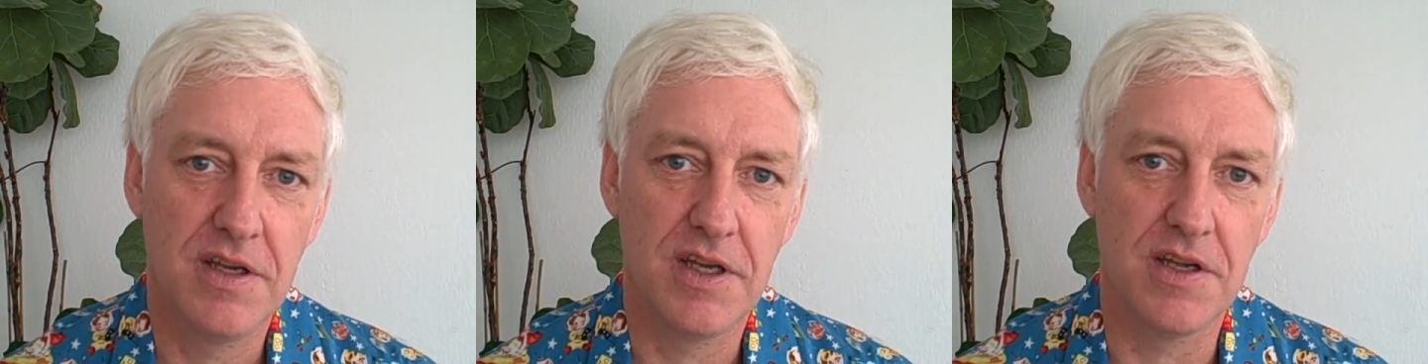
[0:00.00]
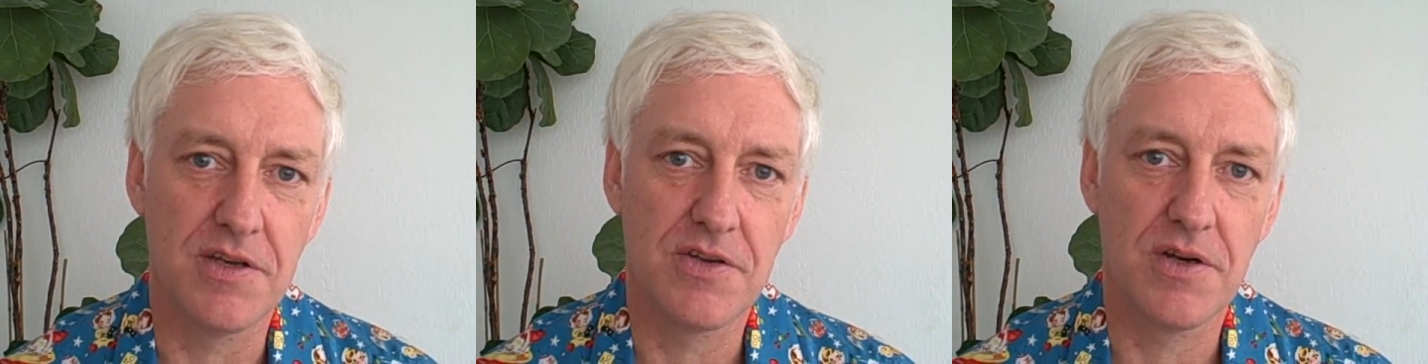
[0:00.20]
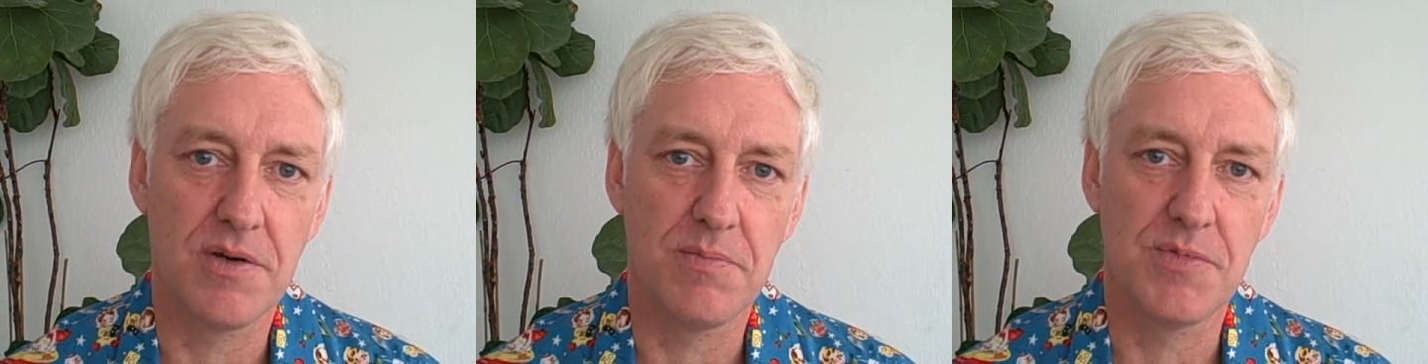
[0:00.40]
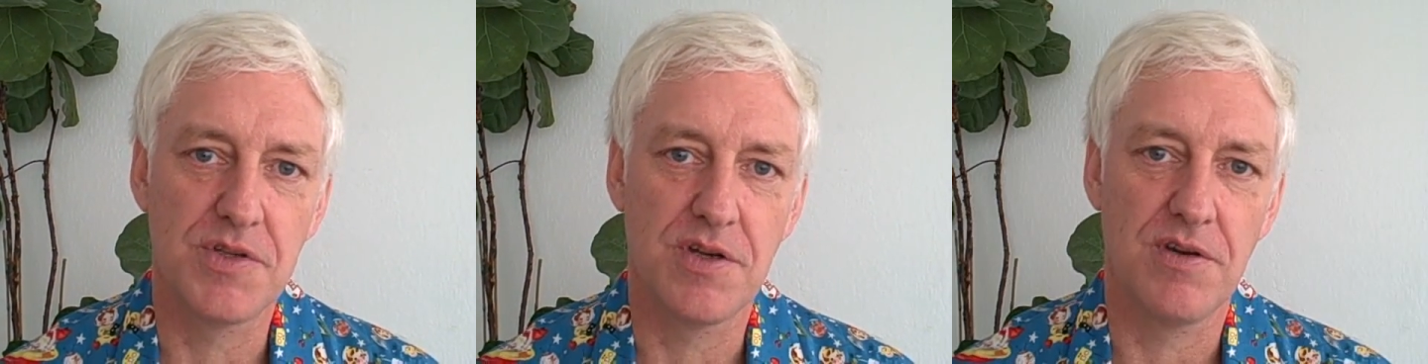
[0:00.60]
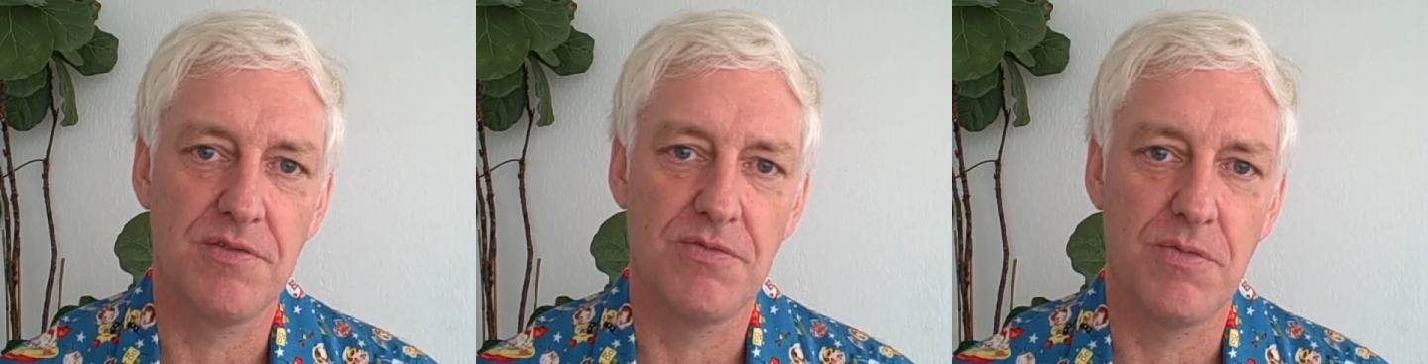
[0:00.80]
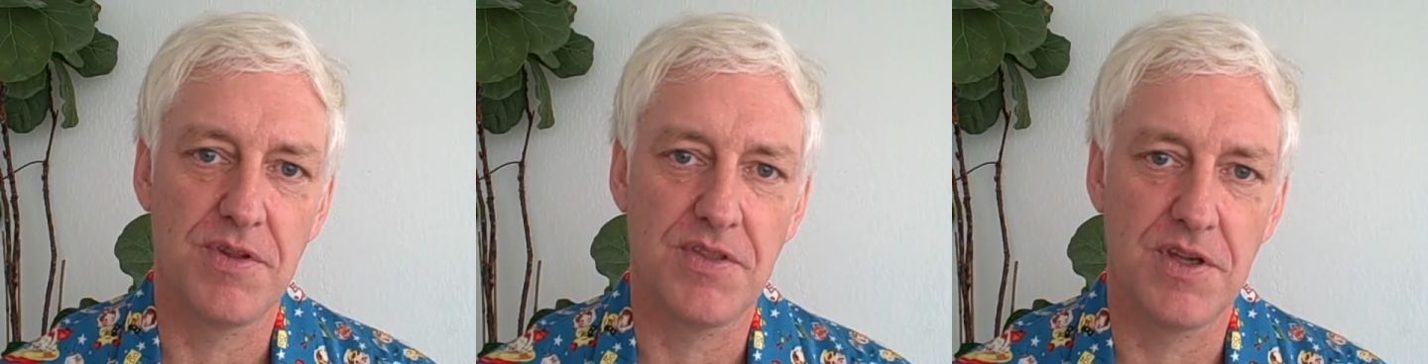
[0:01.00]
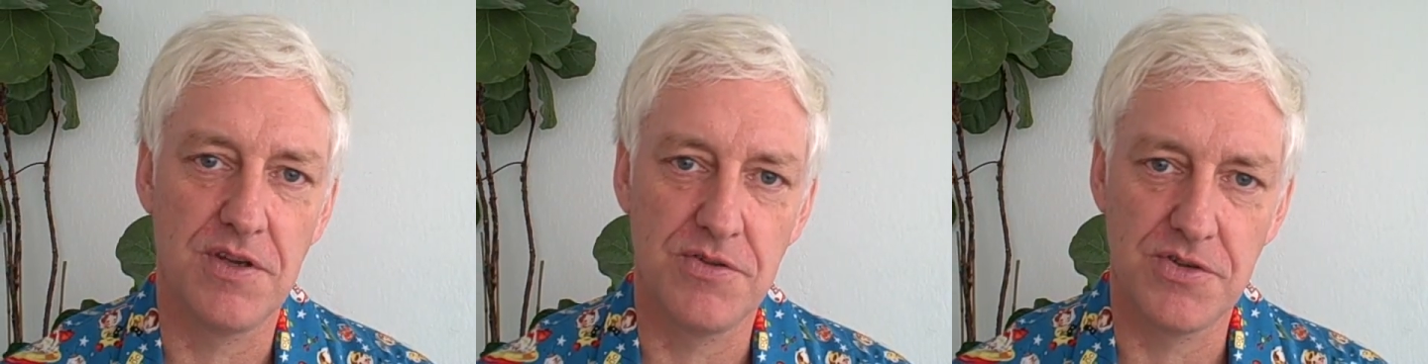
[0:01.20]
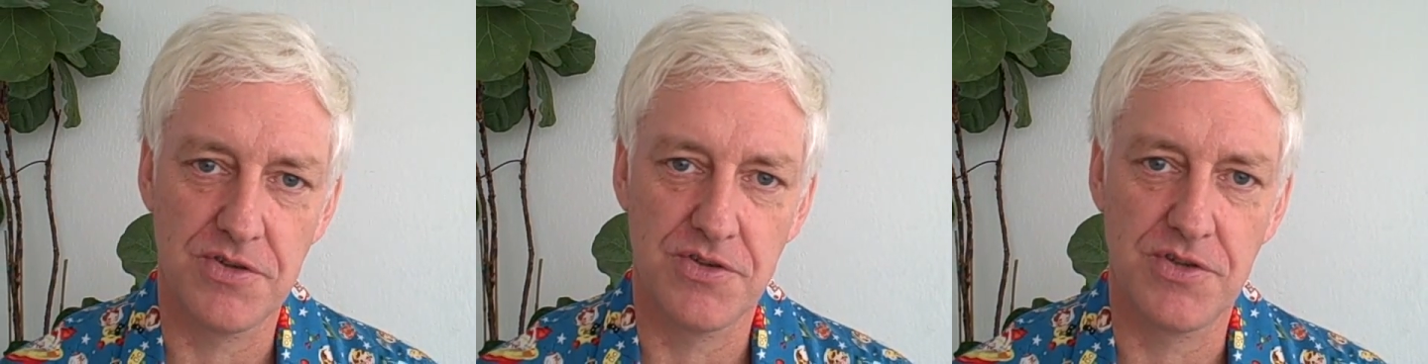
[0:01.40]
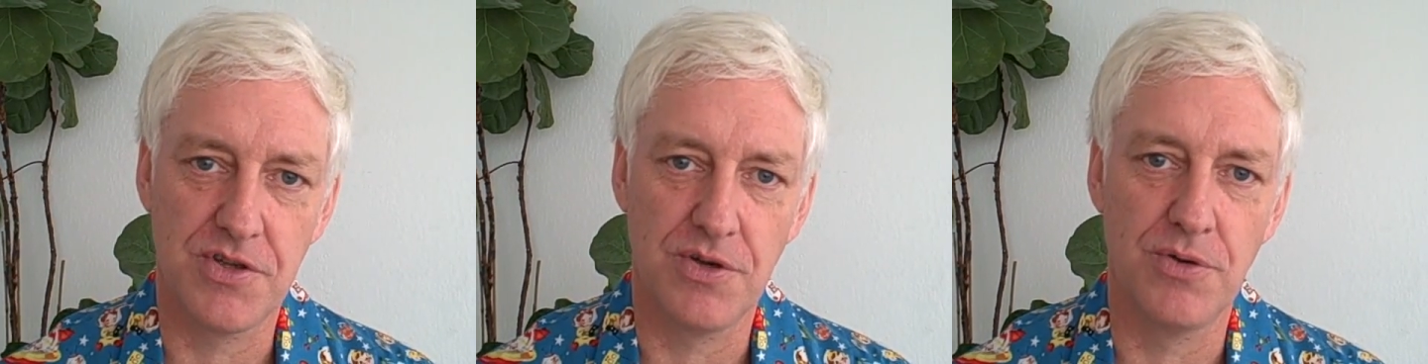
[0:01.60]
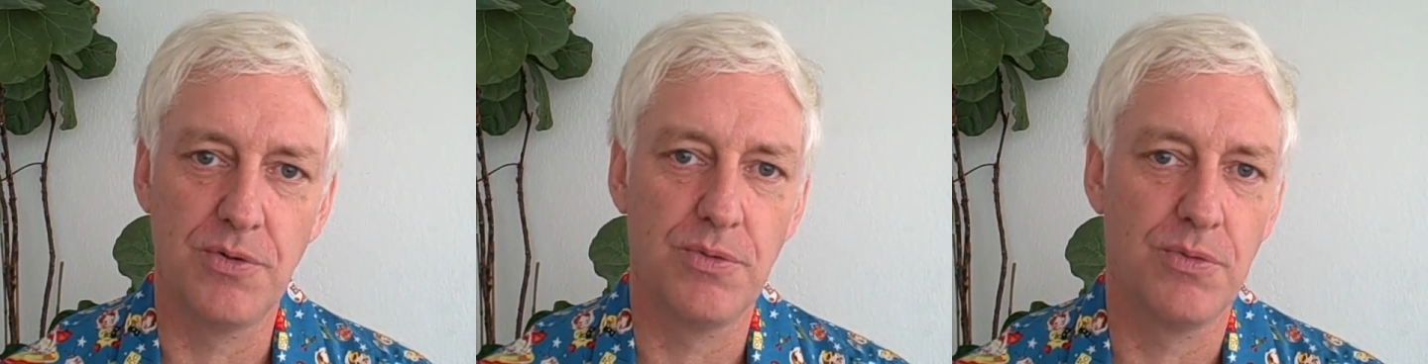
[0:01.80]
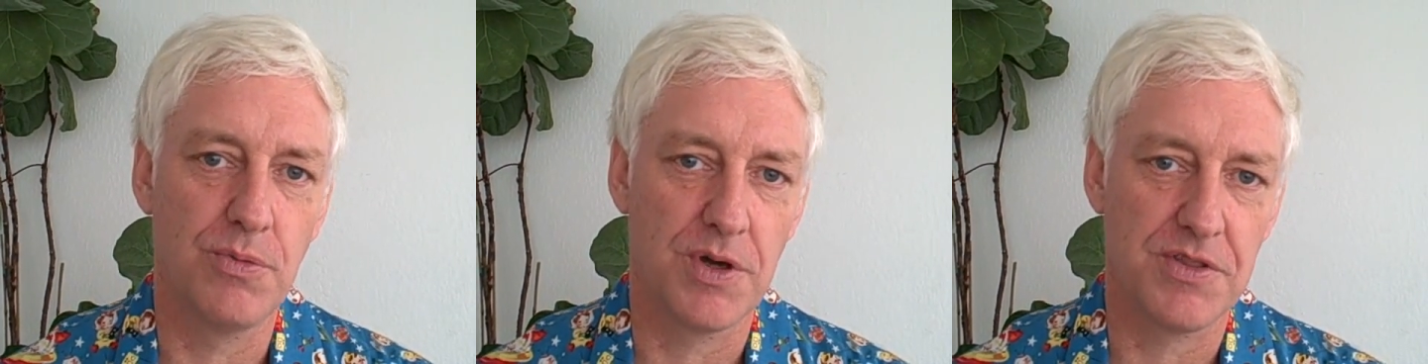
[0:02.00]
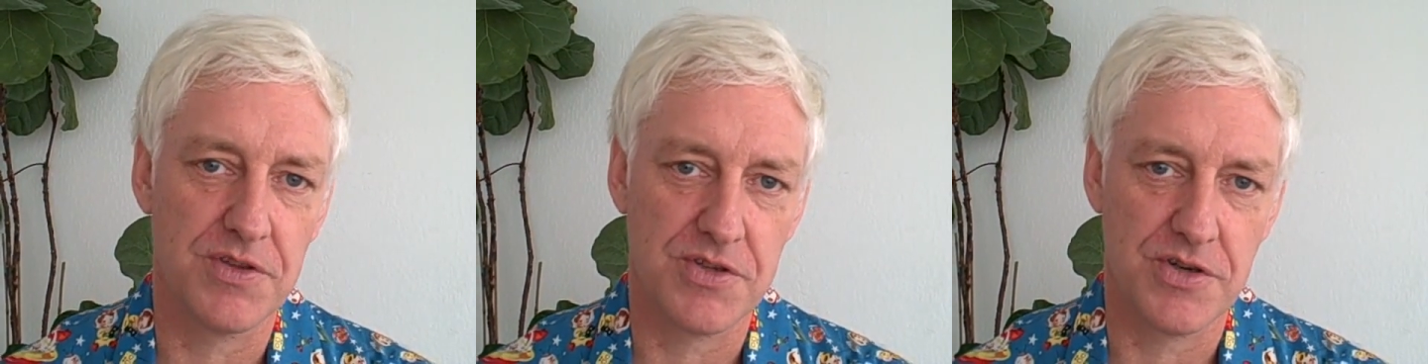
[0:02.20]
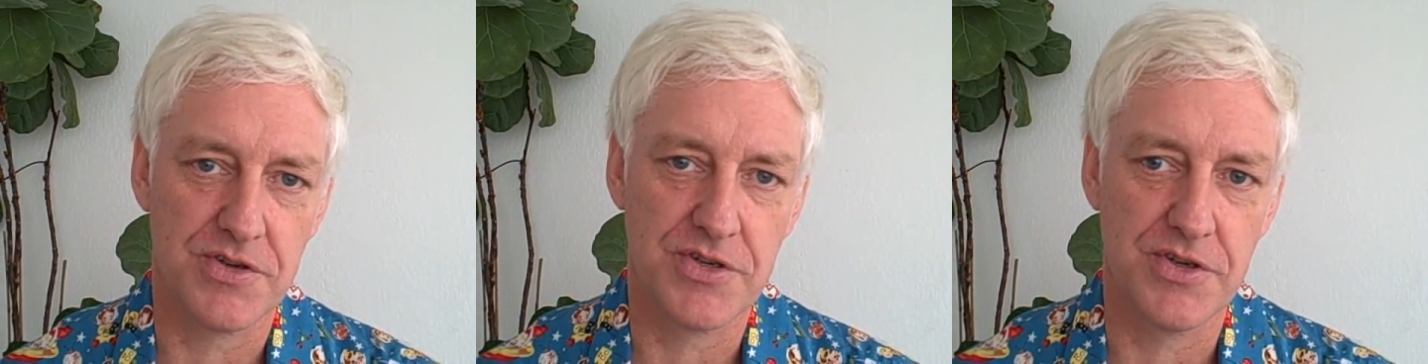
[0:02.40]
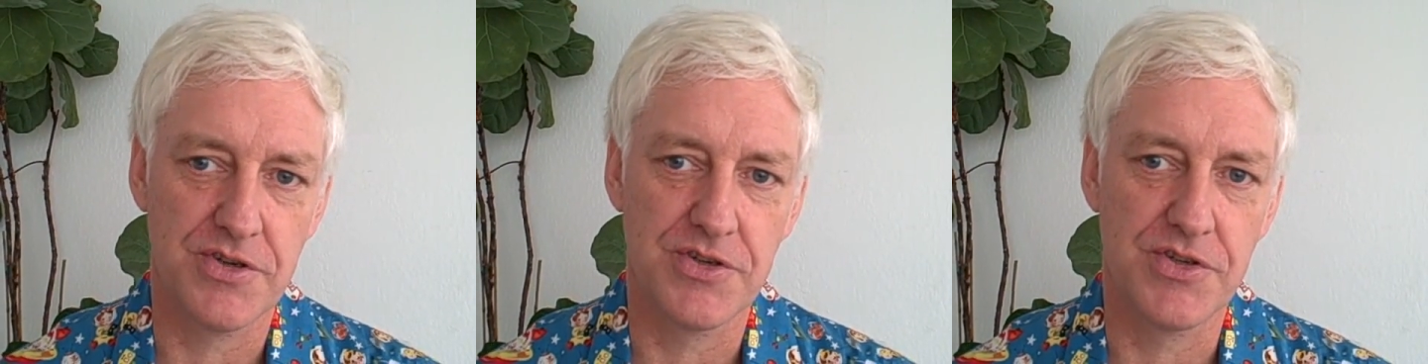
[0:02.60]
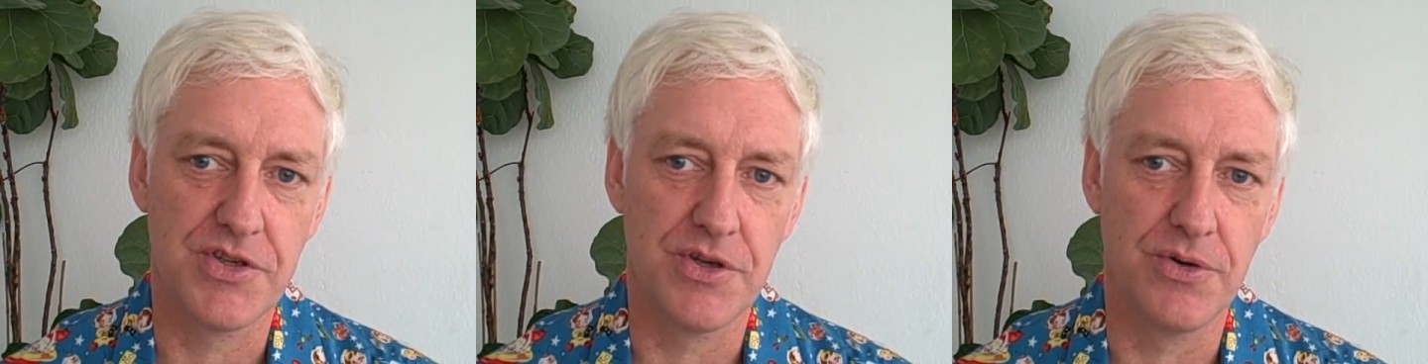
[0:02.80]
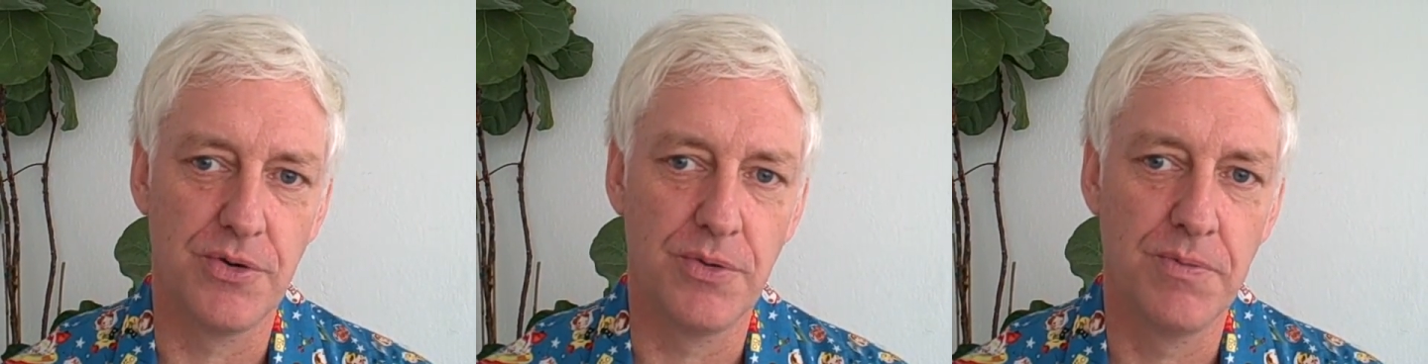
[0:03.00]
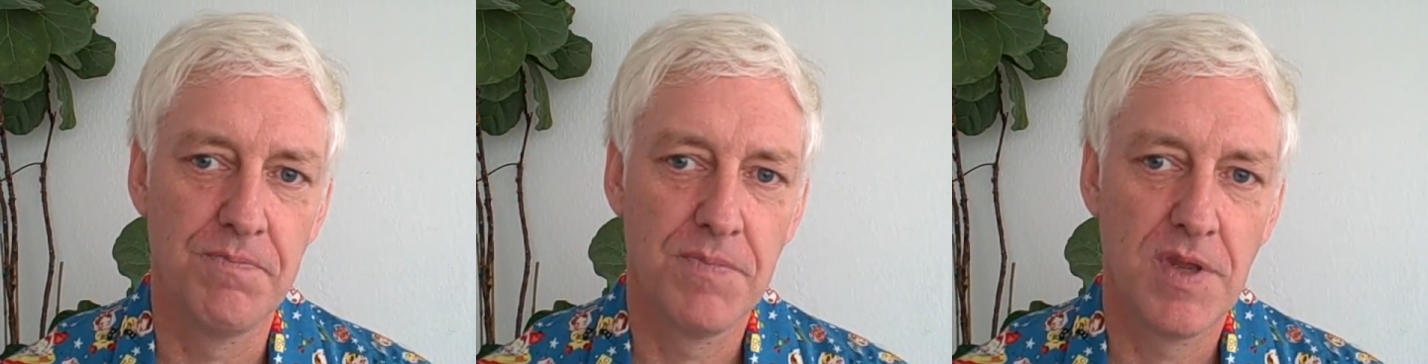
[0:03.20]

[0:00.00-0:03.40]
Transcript: in terms of what the users do, what the searchers do,